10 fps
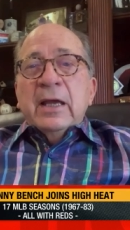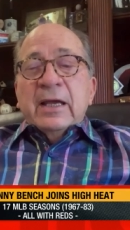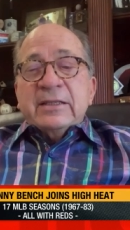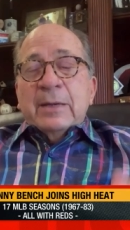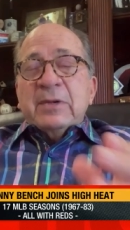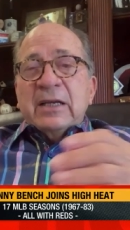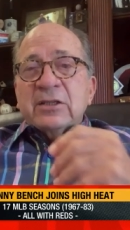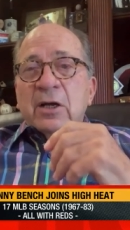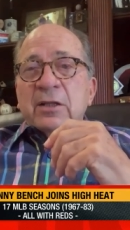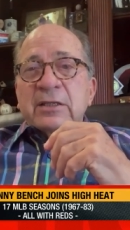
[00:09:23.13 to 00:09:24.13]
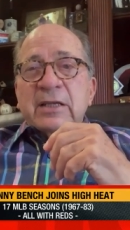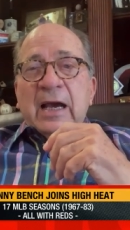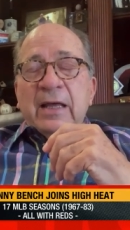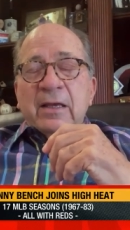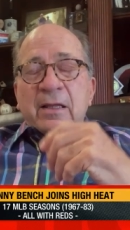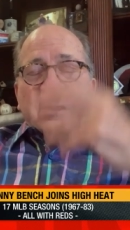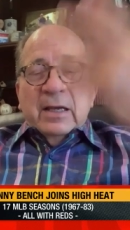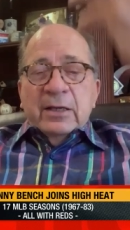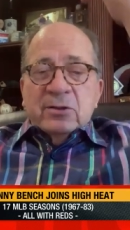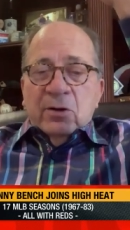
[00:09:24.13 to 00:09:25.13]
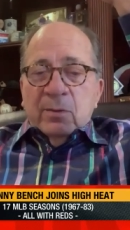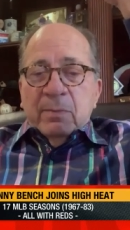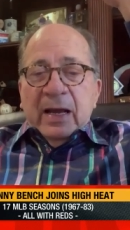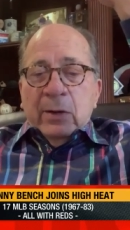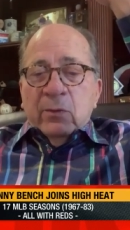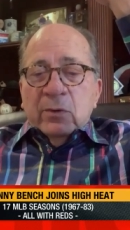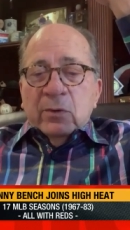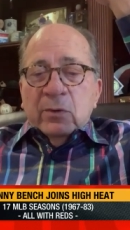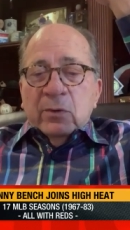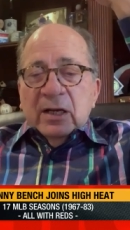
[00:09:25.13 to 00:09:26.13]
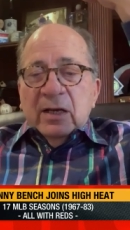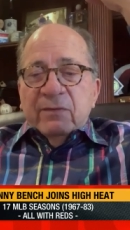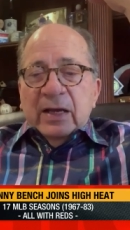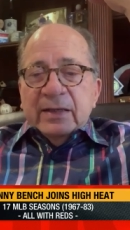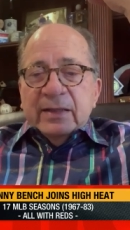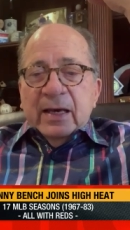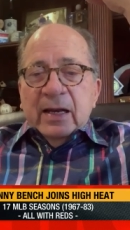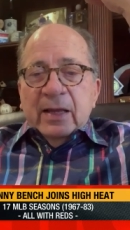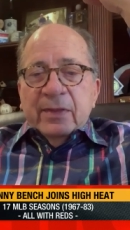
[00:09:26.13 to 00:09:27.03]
except I saw this guy the other day turn backwards with his glove like that.